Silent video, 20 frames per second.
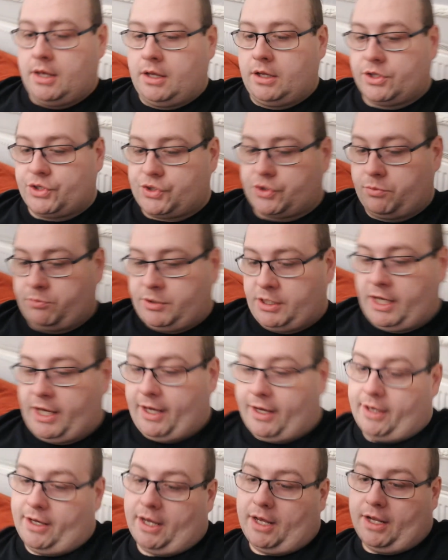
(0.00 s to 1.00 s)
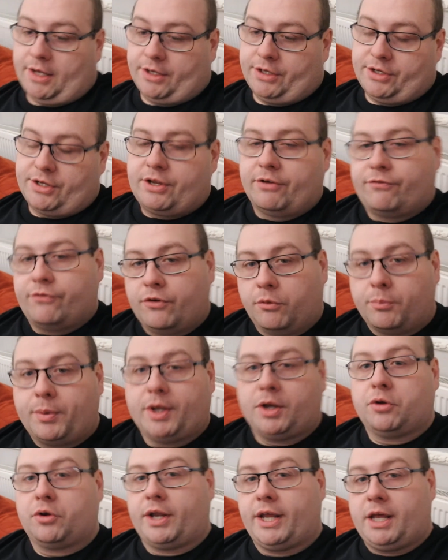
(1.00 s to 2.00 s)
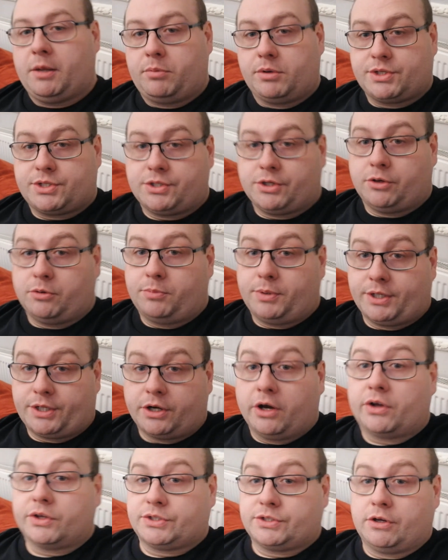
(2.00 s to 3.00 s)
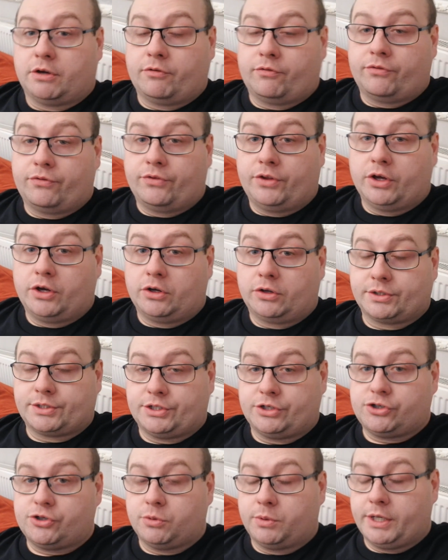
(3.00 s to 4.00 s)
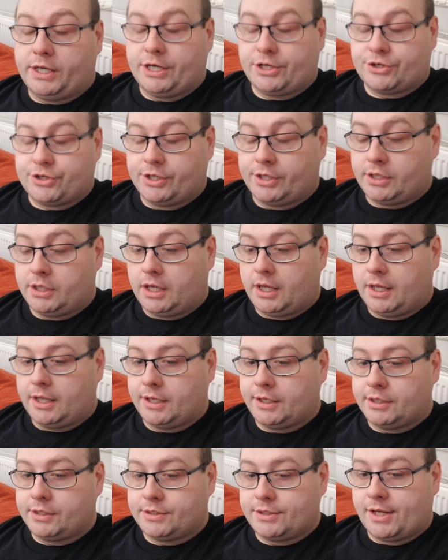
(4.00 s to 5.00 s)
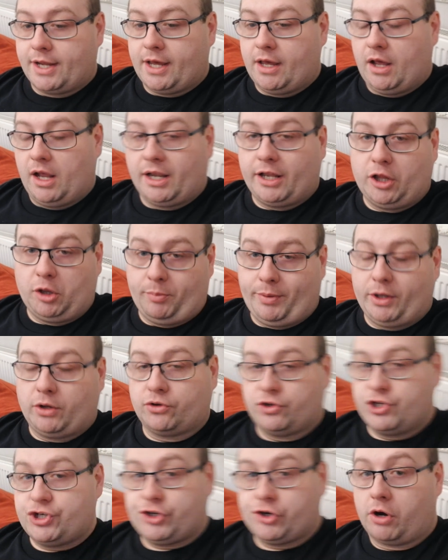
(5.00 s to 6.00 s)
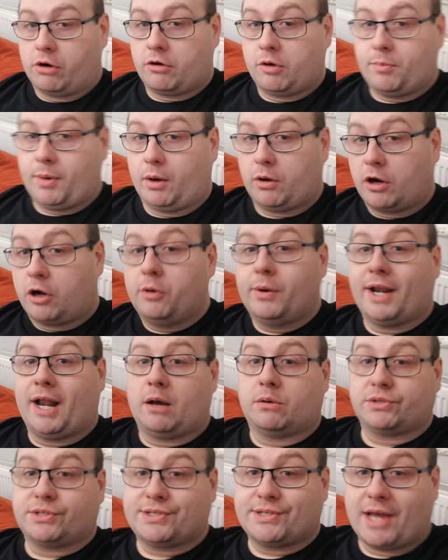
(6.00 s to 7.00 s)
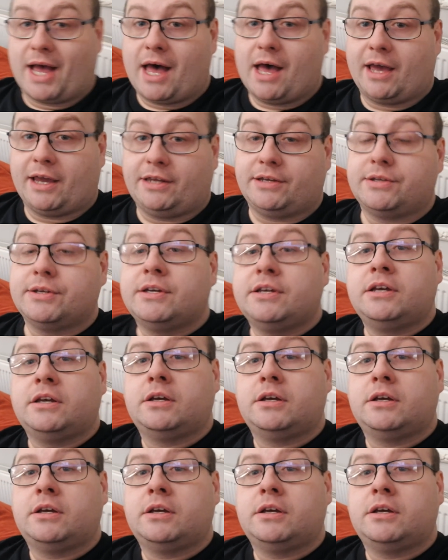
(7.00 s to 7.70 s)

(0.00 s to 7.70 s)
some year, and they've been unable to because of the whole situation, and a little bit unsure about going outside